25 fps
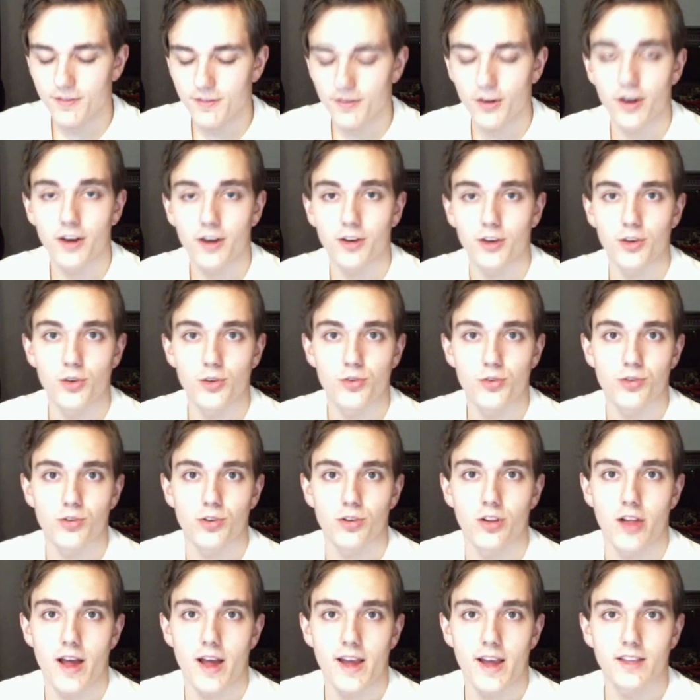if you're in a
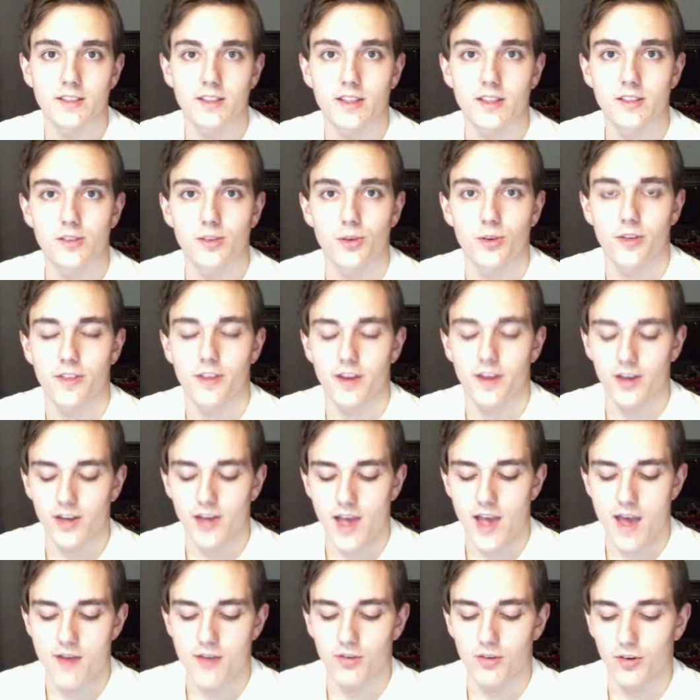neutral alliance, that sort of thing,
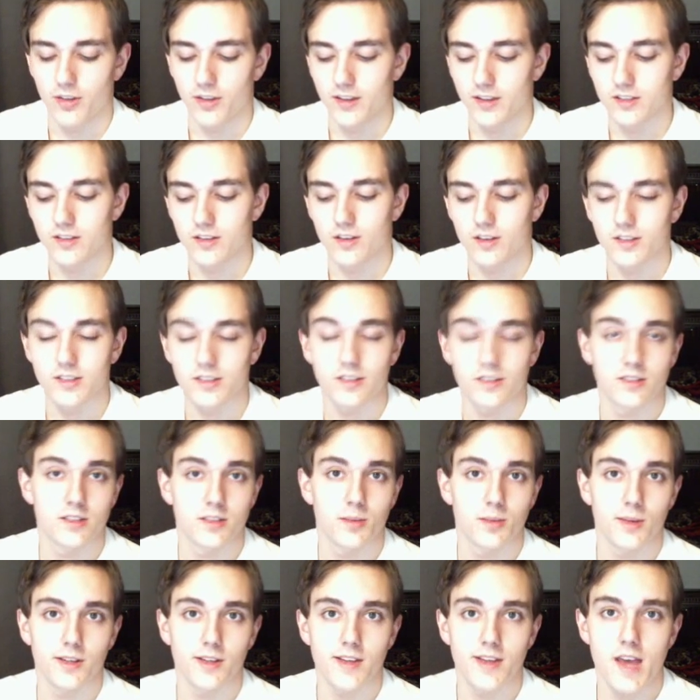and you have one of these and all of a sudden
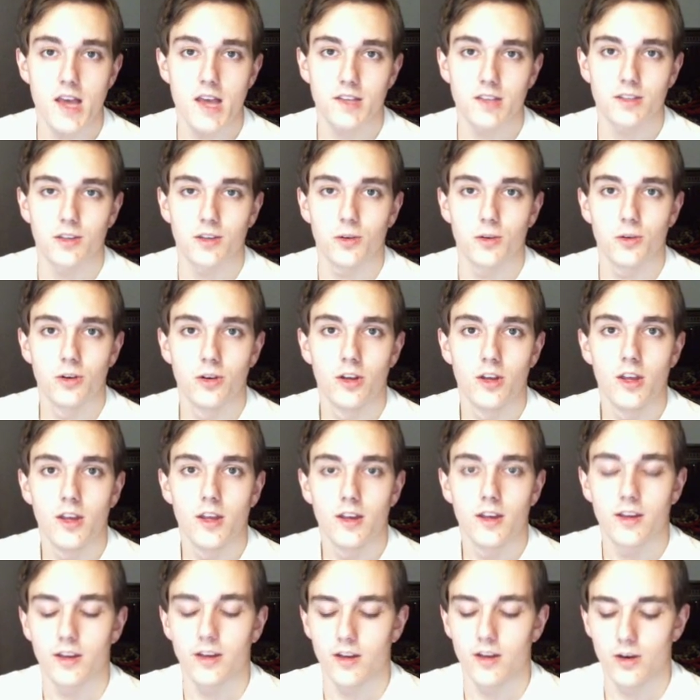somebody attacks you,
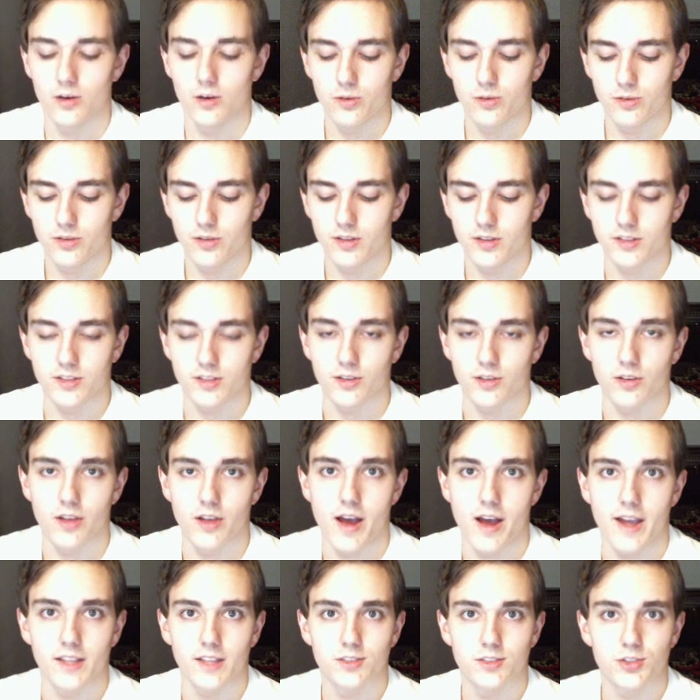does your
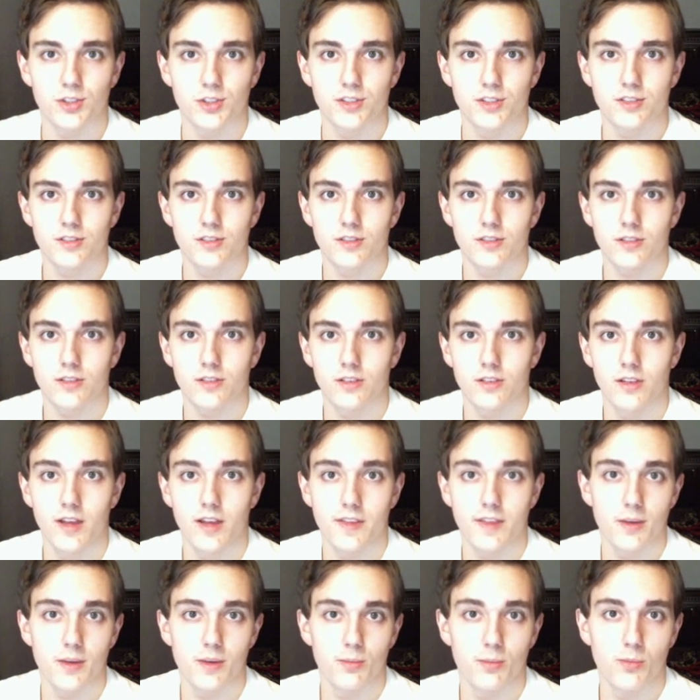alliance just
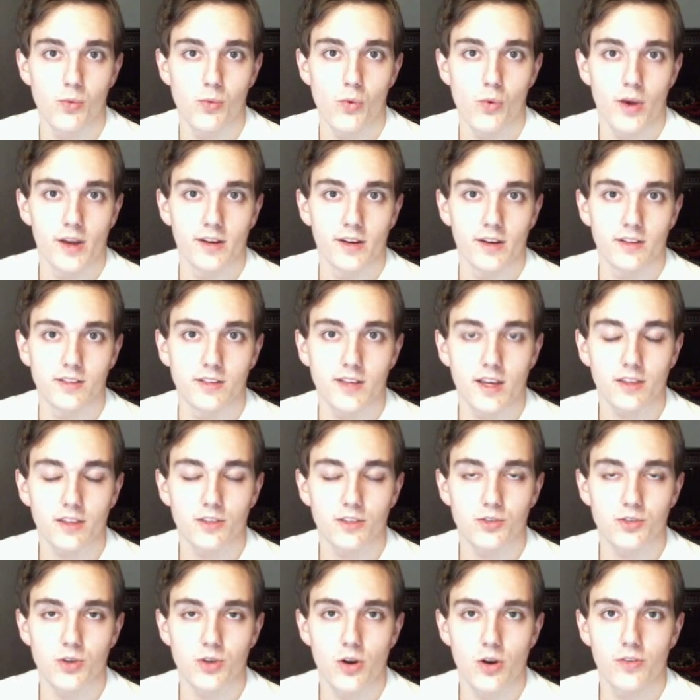let them win and
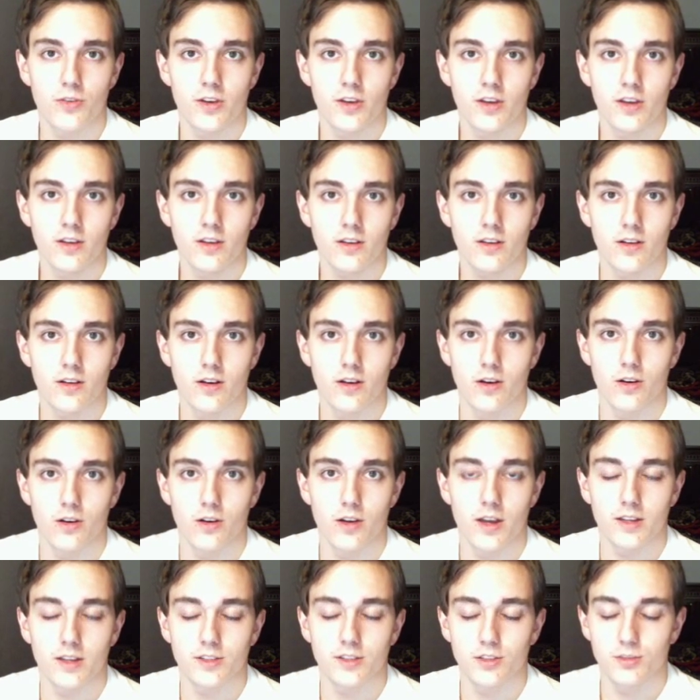take the trophy,
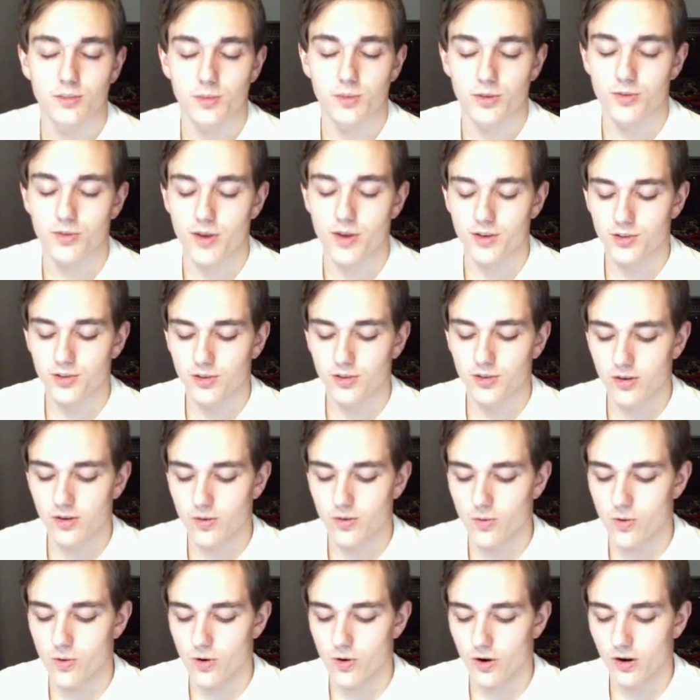or, treasure,
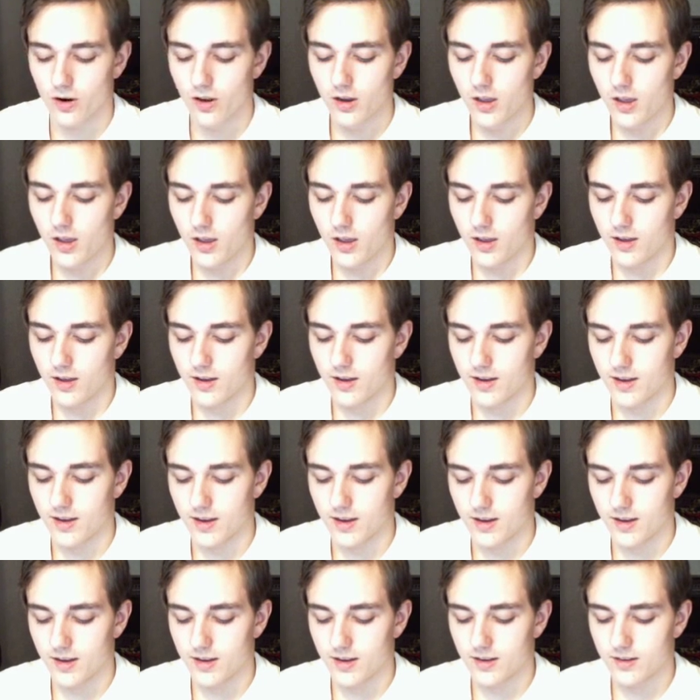or,
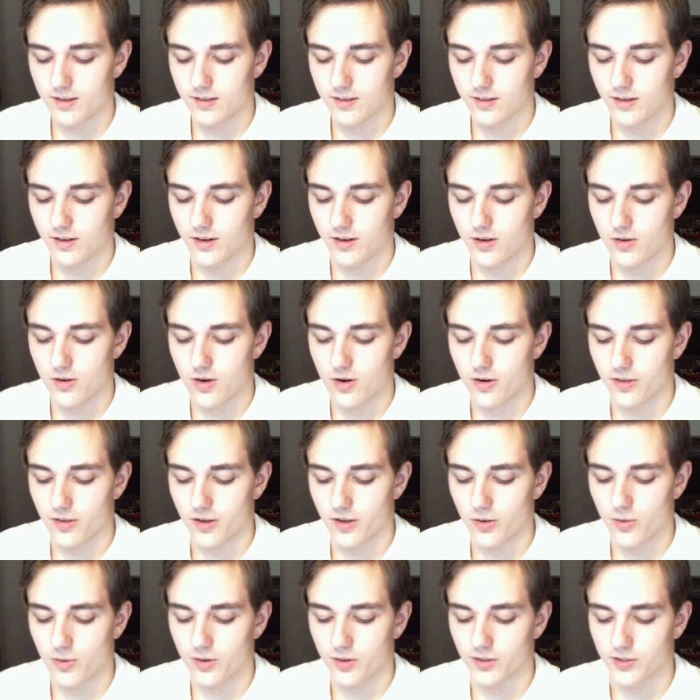are
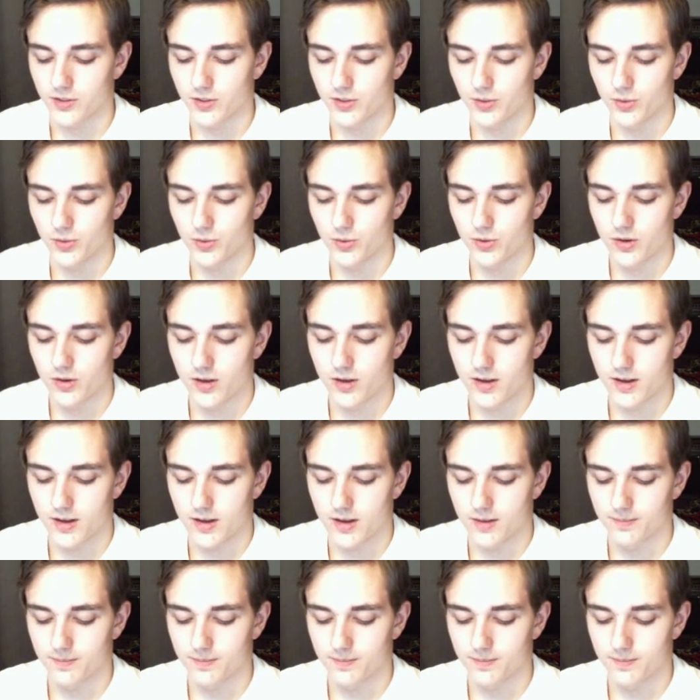they going to